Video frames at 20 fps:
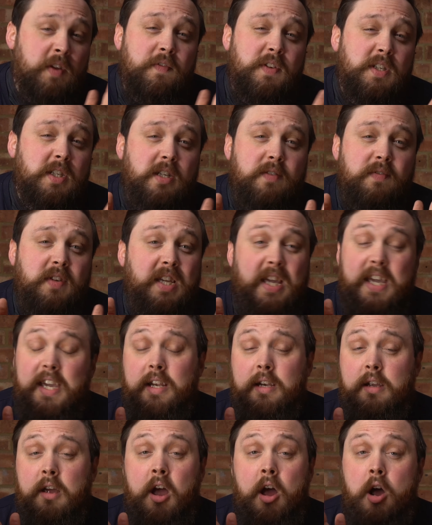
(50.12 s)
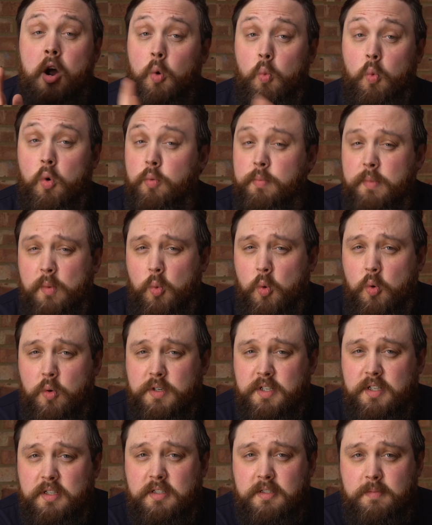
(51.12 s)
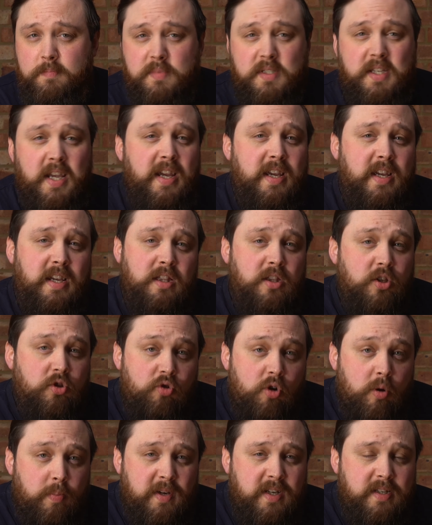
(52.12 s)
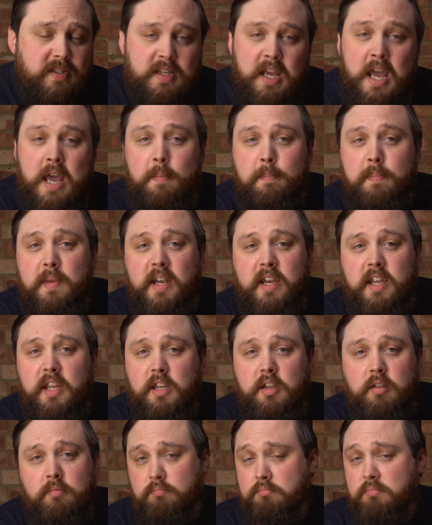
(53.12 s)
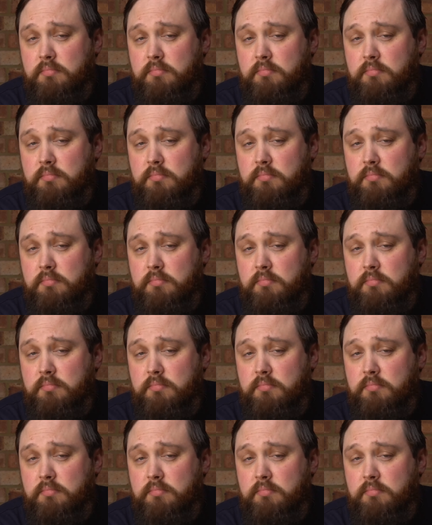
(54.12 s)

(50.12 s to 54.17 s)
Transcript: For diving in warmer waters, say in the tropics, many